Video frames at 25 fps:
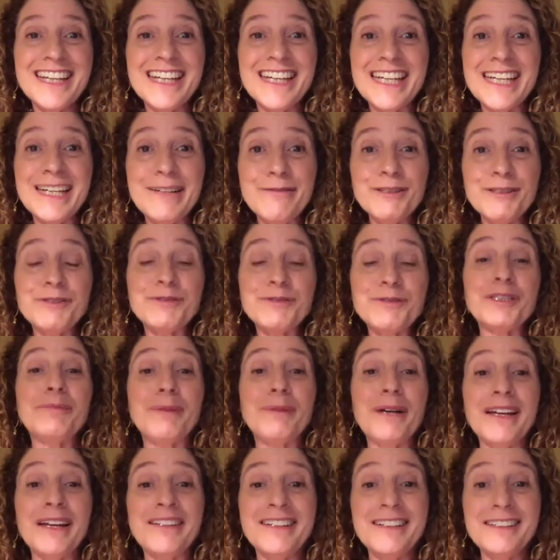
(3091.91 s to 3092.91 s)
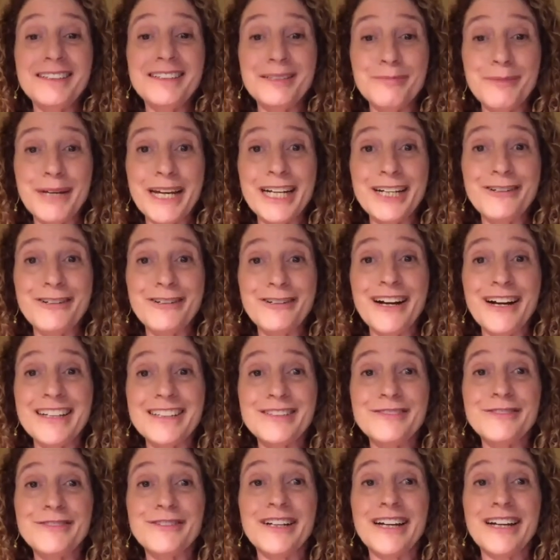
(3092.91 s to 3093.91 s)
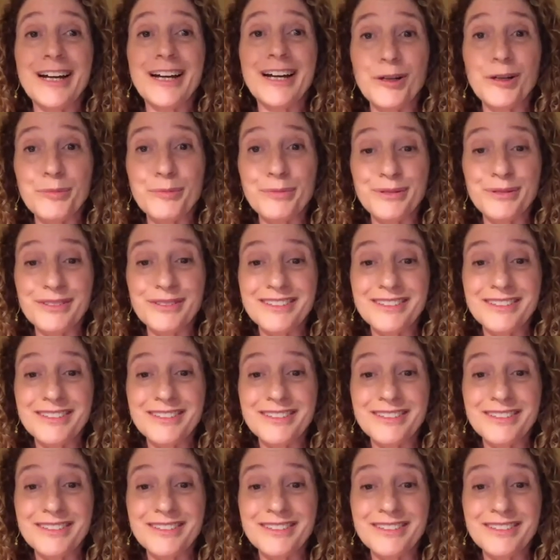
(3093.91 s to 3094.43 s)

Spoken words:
he was responding to my cries for help.